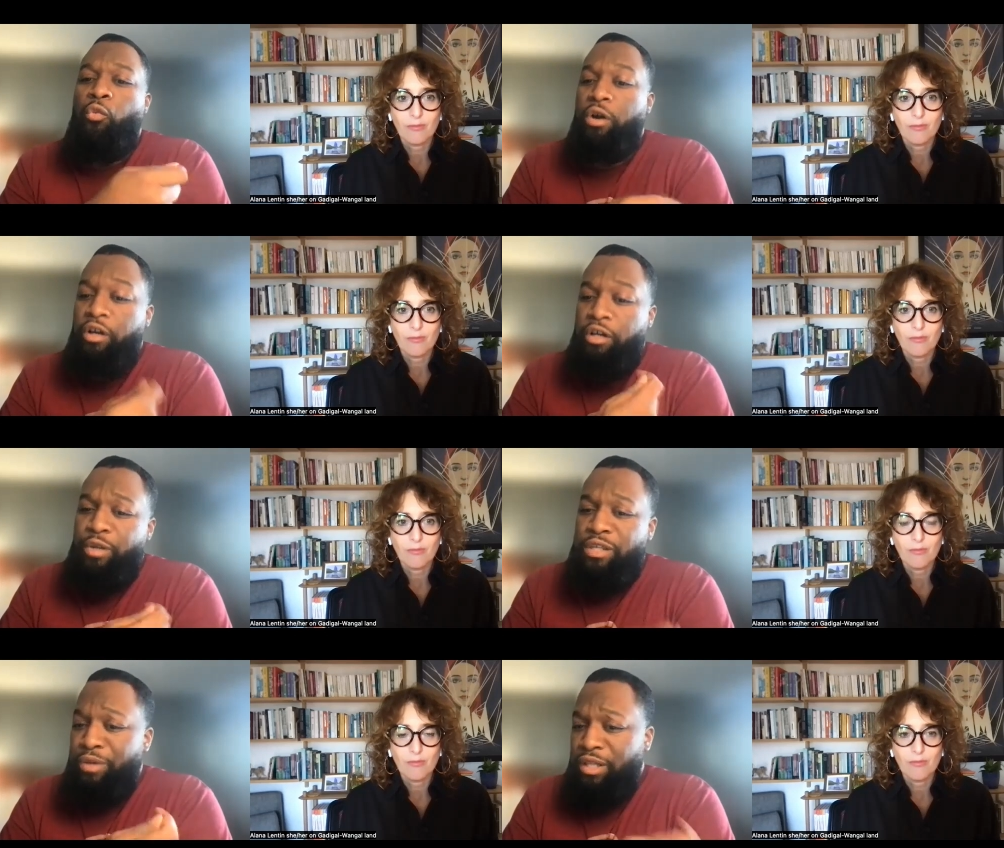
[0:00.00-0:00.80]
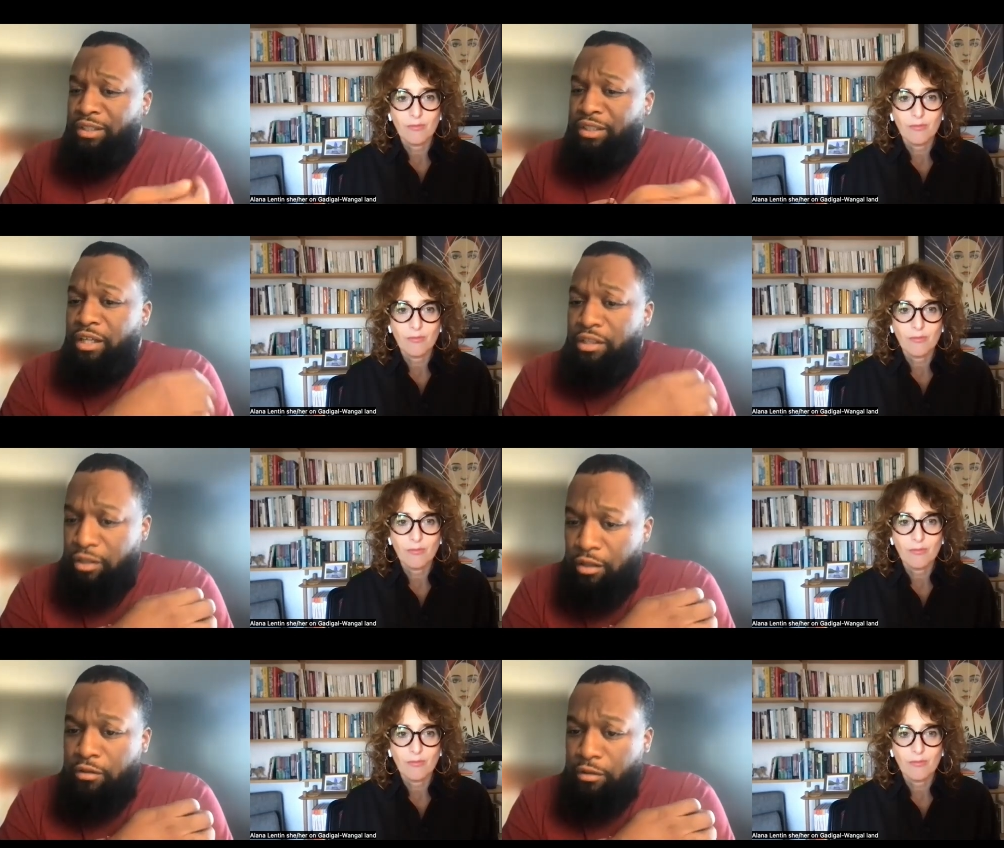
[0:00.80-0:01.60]
Speaker 1: we're going to rehabilitate each
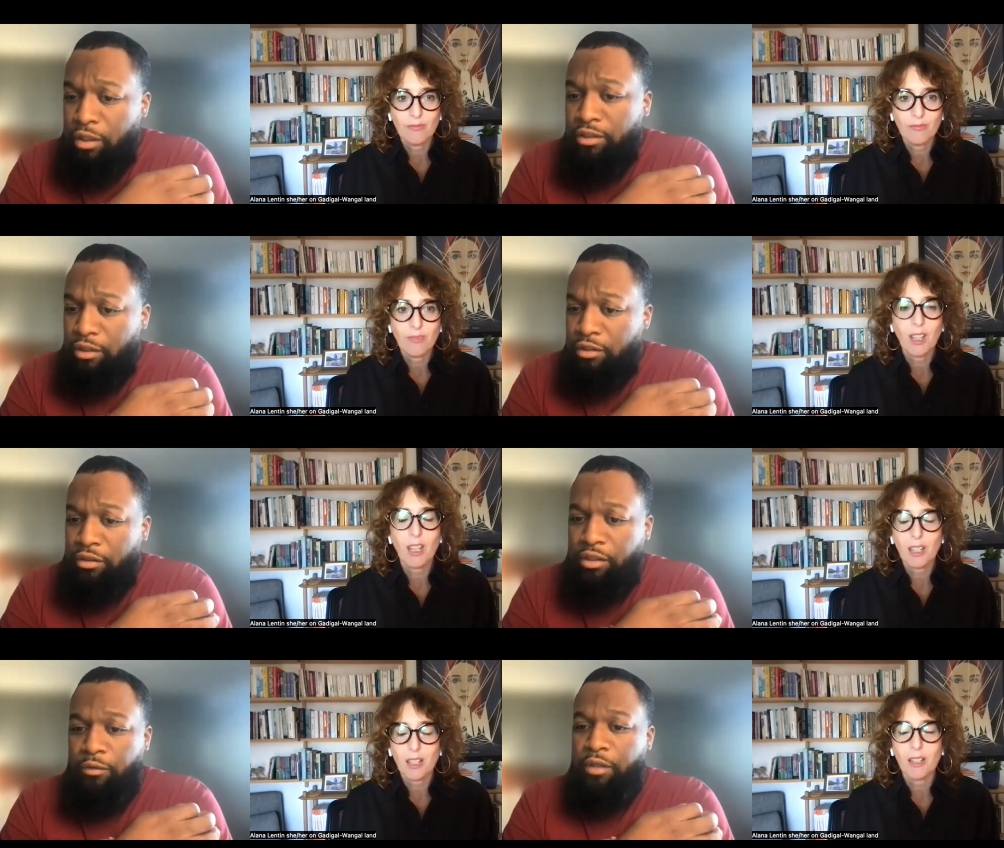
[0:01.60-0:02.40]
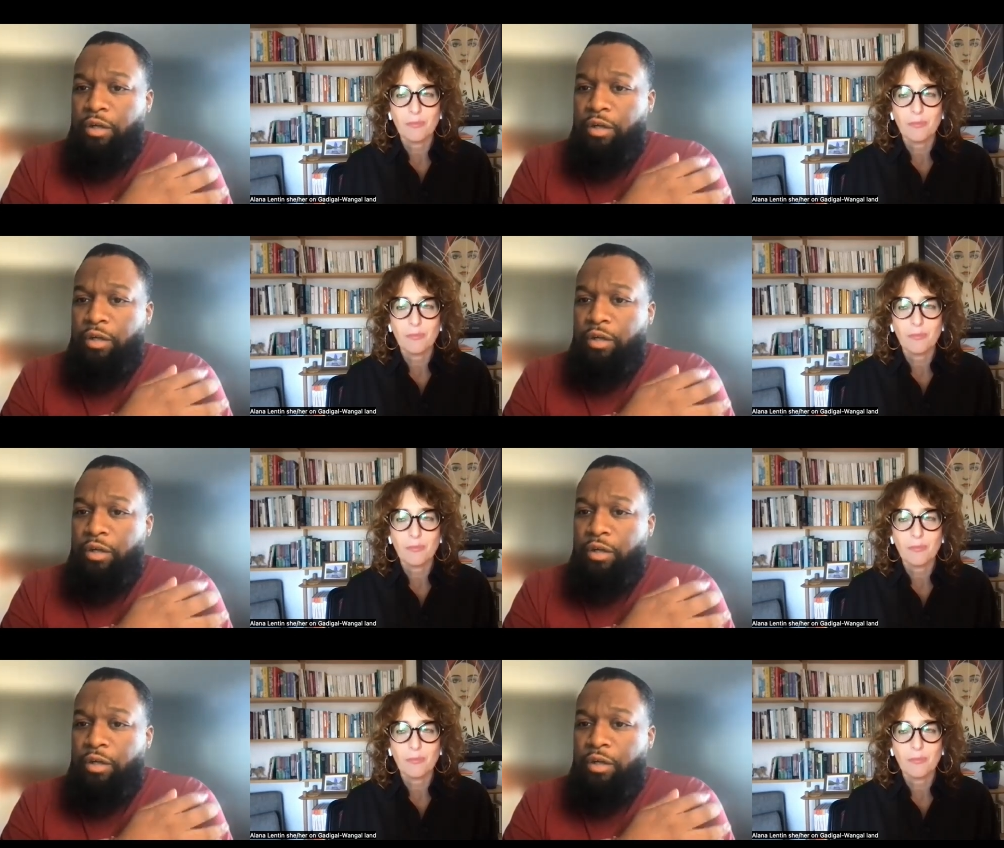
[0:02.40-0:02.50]
other. Essentially, yeah, yeah.